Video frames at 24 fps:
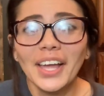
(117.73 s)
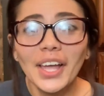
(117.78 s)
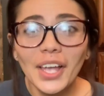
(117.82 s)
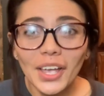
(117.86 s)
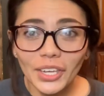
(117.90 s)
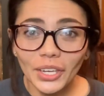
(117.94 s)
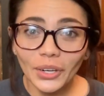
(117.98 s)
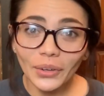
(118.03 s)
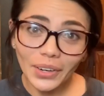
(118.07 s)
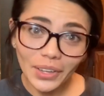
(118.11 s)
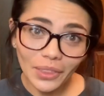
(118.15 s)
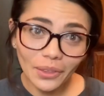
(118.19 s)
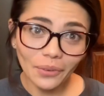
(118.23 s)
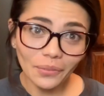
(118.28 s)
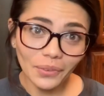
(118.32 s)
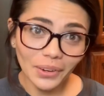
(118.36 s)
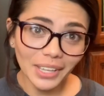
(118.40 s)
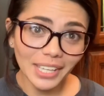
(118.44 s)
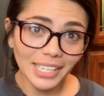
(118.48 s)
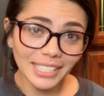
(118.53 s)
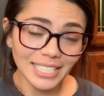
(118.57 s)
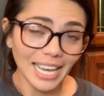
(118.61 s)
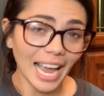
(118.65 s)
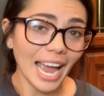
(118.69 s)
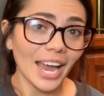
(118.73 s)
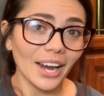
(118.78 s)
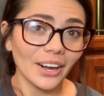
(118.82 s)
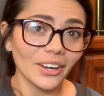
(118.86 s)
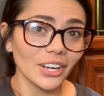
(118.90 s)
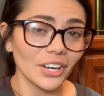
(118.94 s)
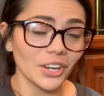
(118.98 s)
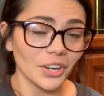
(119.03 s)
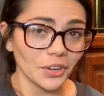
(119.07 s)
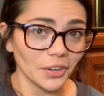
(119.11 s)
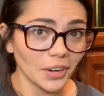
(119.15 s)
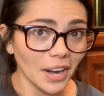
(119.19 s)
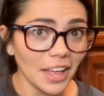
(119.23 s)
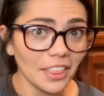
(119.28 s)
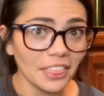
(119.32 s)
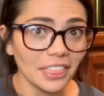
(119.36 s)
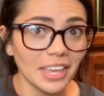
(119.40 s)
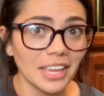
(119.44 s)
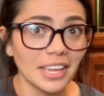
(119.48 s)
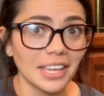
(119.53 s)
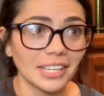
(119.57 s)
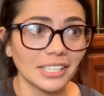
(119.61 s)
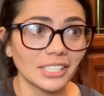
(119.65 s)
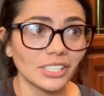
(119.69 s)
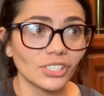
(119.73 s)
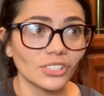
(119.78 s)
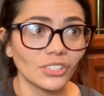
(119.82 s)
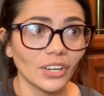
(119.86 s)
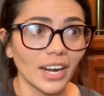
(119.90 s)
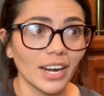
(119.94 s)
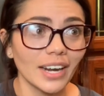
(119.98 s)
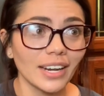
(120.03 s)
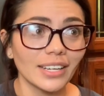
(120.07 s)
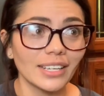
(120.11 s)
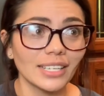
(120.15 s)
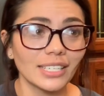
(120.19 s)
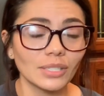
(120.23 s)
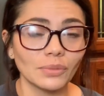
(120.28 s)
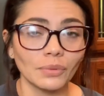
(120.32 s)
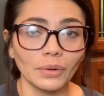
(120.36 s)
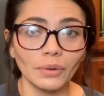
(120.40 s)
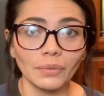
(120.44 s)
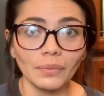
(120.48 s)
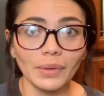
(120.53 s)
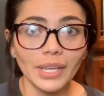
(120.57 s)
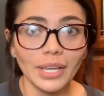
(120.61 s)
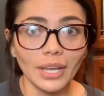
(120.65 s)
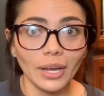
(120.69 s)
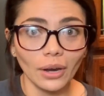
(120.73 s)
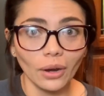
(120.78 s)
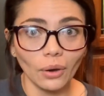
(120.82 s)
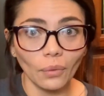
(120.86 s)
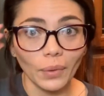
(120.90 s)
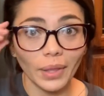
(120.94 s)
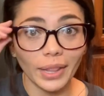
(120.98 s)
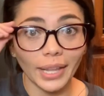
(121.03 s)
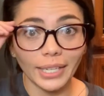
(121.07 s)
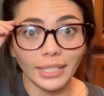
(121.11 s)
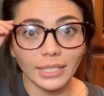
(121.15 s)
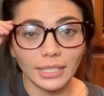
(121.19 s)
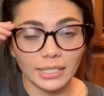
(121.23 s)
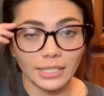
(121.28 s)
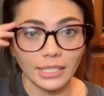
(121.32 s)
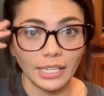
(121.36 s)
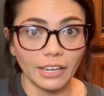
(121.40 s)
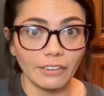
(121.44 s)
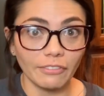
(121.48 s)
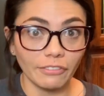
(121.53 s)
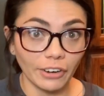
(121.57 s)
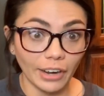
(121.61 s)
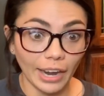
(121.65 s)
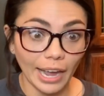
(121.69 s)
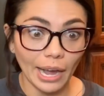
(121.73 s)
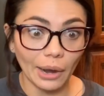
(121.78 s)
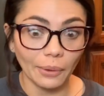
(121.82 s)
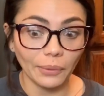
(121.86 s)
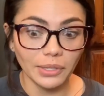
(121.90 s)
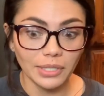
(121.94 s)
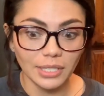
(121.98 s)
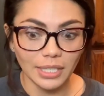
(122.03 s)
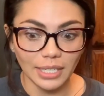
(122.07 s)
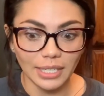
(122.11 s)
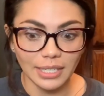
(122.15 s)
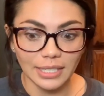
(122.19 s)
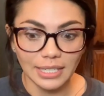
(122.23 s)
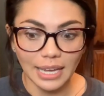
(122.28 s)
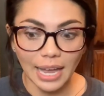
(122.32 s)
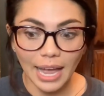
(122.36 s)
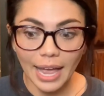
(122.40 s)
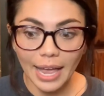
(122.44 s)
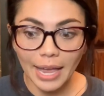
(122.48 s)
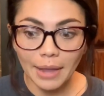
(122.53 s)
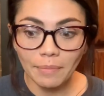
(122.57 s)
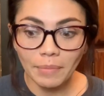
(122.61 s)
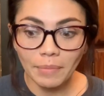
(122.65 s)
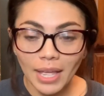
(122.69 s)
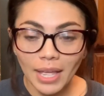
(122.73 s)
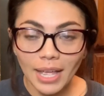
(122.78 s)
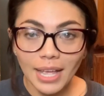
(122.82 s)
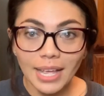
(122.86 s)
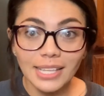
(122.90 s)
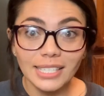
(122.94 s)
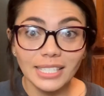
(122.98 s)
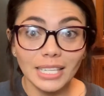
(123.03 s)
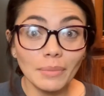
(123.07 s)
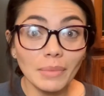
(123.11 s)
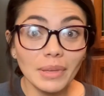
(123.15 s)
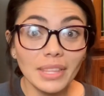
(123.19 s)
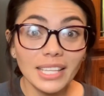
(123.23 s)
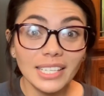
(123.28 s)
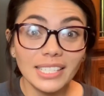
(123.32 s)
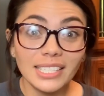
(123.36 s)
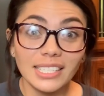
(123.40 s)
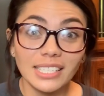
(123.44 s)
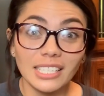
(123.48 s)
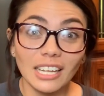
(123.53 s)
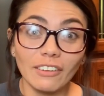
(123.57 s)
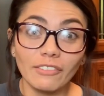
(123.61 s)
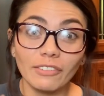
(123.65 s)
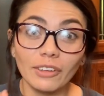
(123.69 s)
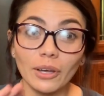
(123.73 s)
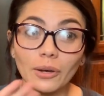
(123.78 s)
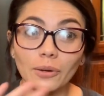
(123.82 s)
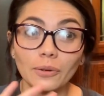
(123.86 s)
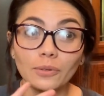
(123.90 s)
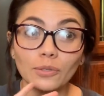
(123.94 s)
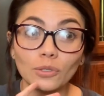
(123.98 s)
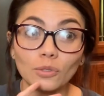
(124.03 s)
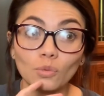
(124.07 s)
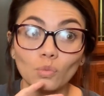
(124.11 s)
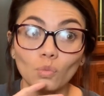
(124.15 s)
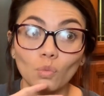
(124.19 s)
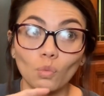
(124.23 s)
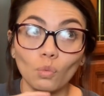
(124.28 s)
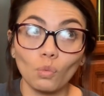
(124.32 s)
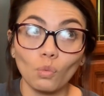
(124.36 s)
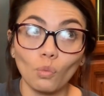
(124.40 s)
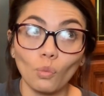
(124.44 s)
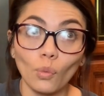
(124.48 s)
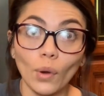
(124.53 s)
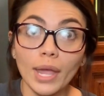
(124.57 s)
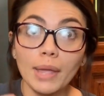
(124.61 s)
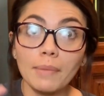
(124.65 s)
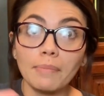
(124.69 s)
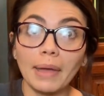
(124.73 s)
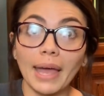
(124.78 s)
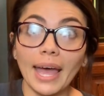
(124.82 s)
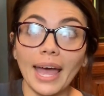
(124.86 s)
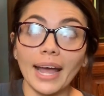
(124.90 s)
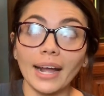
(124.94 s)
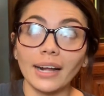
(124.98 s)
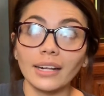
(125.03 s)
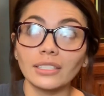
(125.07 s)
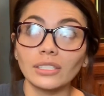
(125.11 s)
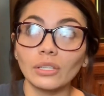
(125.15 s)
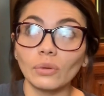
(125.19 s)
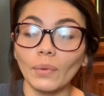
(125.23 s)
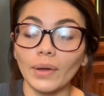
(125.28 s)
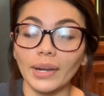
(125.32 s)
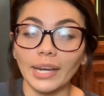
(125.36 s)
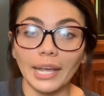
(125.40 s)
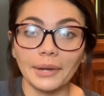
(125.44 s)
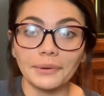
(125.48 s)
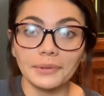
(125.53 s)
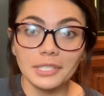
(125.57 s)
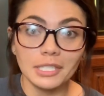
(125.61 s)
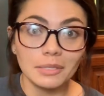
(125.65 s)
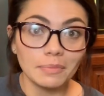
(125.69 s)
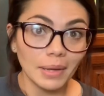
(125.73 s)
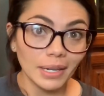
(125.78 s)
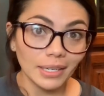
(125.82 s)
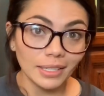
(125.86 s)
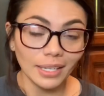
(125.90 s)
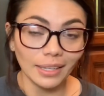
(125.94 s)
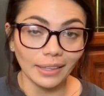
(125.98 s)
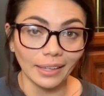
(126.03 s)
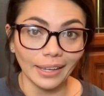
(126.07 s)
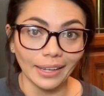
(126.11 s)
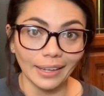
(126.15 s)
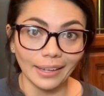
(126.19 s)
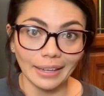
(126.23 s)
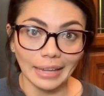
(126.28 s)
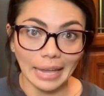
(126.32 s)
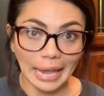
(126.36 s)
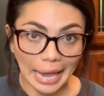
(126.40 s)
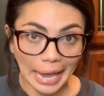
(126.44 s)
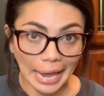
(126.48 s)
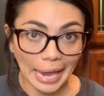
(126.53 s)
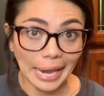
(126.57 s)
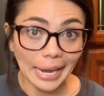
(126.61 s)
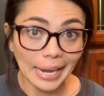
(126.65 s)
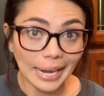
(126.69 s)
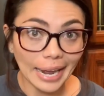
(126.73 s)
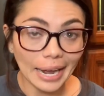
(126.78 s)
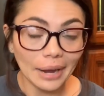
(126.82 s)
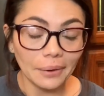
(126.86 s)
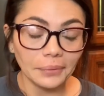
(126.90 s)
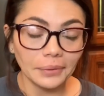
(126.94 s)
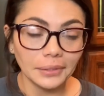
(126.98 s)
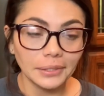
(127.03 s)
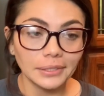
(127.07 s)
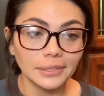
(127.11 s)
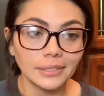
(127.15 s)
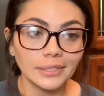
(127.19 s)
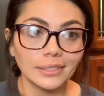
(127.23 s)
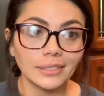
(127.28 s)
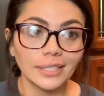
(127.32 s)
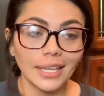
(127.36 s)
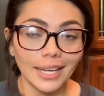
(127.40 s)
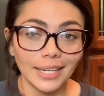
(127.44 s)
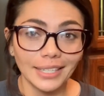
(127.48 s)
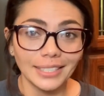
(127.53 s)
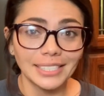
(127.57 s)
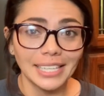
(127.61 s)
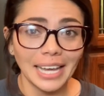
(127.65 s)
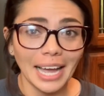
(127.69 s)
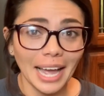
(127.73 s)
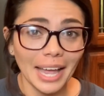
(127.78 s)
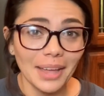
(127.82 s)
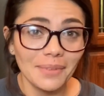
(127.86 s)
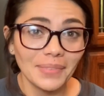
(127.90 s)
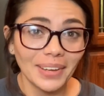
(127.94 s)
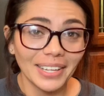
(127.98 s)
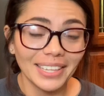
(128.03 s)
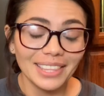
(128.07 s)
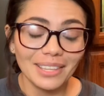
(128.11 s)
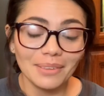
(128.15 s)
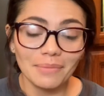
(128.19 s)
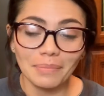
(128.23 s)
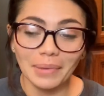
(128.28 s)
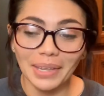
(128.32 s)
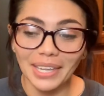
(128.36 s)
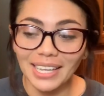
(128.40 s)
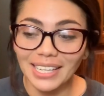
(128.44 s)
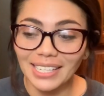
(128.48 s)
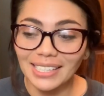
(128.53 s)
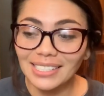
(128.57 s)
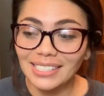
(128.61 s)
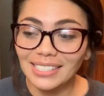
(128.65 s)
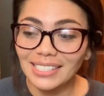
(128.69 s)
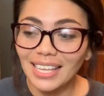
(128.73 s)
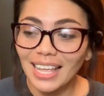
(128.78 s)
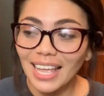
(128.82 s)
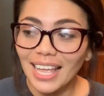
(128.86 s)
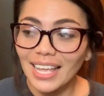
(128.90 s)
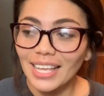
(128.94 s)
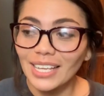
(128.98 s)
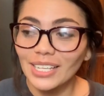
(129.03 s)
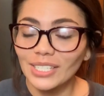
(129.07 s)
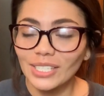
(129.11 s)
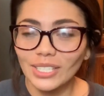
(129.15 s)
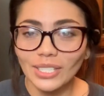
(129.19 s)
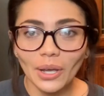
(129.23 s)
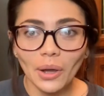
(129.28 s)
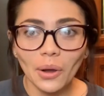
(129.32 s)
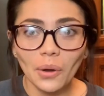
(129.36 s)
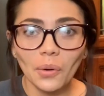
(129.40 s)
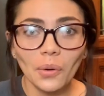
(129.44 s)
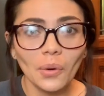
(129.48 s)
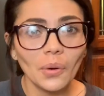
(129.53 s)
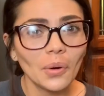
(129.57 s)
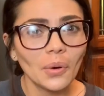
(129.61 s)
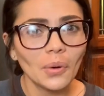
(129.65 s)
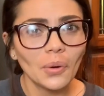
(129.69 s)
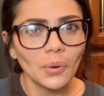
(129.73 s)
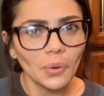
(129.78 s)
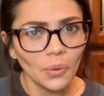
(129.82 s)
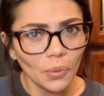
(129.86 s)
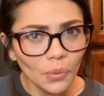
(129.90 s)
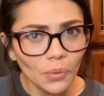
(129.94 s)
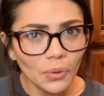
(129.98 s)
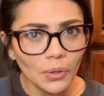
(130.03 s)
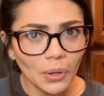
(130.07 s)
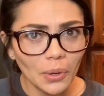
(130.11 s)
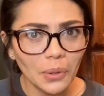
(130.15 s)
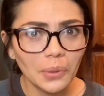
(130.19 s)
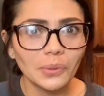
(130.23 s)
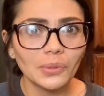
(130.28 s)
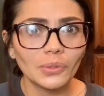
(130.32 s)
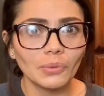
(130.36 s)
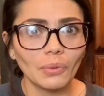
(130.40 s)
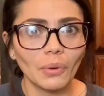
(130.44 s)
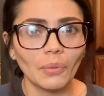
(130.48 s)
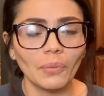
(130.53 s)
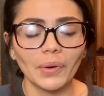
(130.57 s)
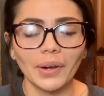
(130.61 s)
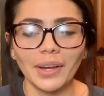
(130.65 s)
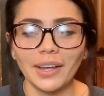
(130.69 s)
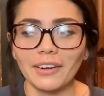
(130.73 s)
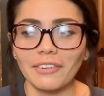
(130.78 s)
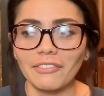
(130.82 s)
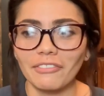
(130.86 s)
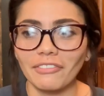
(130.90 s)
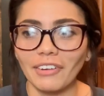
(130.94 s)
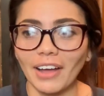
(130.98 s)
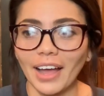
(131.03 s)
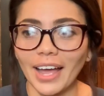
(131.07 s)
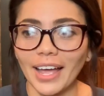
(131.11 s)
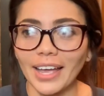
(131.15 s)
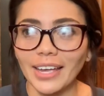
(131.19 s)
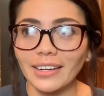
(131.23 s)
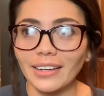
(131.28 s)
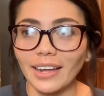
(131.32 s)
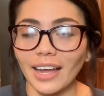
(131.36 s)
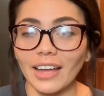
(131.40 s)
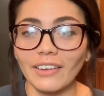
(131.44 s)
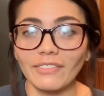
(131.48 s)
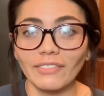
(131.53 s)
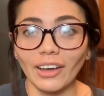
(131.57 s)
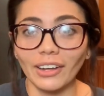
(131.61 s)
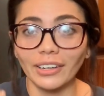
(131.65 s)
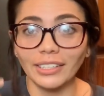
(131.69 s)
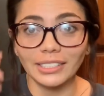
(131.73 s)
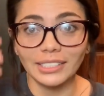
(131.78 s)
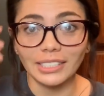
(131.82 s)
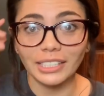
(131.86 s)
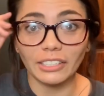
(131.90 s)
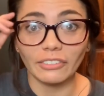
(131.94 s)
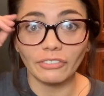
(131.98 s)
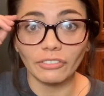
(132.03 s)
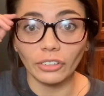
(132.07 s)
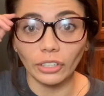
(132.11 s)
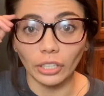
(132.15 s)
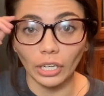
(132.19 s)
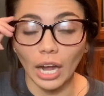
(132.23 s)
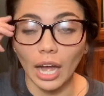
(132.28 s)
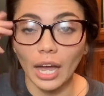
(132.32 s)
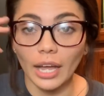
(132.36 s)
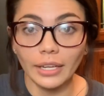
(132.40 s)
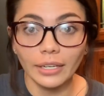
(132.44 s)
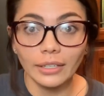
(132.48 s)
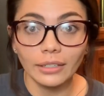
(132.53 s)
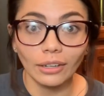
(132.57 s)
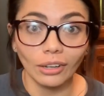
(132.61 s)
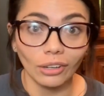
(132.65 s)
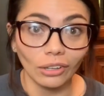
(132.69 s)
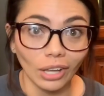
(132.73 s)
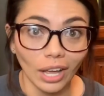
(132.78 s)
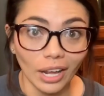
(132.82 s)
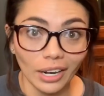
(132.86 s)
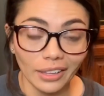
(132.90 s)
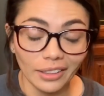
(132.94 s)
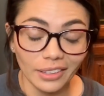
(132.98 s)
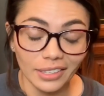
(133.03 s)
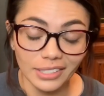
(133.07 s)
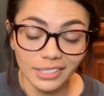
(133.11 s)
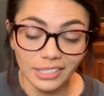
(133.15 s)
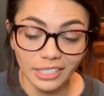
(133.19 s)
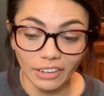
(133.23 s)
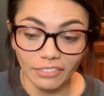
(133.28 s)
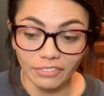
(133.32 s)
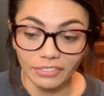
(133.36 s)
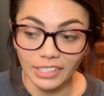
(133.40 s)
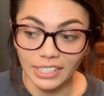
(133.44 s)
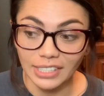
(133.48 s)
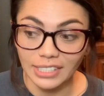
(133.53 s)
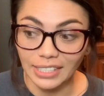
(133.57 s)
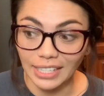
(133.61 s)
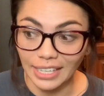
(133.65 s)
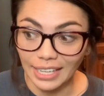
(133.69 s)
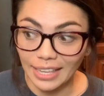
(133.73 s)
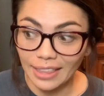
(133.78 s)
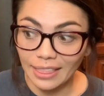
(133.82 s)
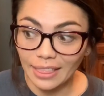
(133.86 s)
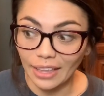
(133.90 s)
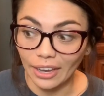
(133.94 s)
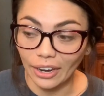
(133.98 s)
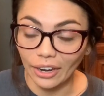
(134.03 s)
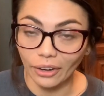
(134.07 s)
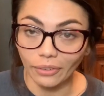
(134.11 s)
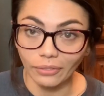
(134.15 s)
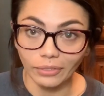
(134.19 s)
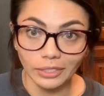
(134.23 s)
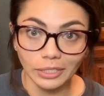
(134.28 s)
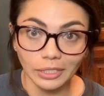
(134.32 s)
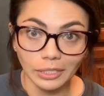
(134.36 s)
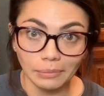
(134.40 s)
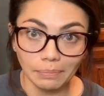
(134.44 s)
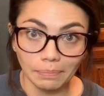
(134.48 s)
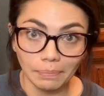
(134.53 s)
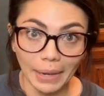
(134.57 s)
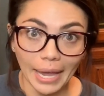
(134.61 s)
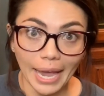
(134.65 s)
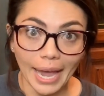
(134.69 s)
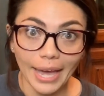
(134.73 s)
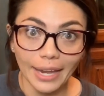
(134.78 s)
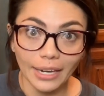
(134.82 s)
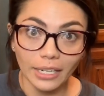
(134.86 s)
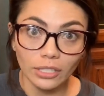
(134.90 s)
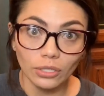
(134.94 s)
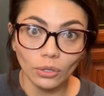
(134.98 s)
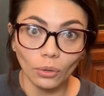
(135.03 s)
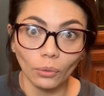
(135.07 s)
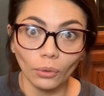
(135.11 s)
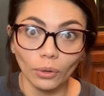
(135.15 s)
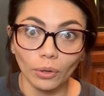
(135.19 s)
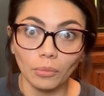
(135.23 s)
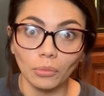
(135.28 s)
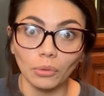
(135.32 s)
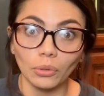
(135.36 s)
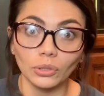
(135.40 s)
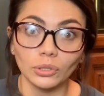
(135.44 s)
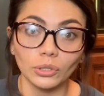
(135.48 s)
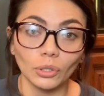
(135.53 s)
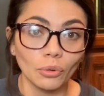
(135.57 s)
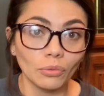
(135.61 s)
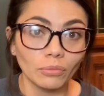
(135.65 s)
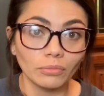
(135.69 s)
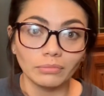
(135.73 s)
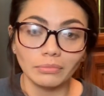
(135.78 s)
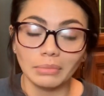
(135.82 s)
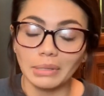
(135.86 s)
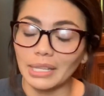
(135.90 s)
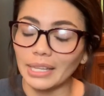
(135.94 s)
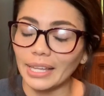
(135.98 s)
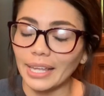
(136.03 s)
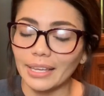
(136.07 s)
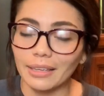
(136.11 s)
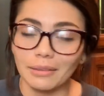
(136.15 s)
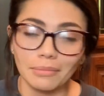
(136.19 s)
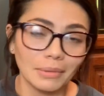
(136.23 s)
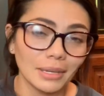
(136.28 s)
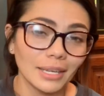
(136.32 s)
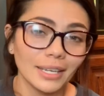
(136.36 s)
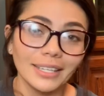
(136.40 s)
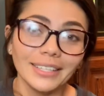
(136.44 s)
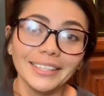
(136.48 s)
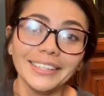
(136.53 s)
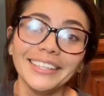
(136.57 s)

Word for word: you're either really tired and you're not thinking straight because when we go, we like to stay for hours at a time. Some of this stuff goes way back to when I was spending like eight hours at a time at the bins. So who knows what we're gonna find? I've honestly forgotten a lot of the stuff that's in there, which is bad, it's horrible. Don't be like me.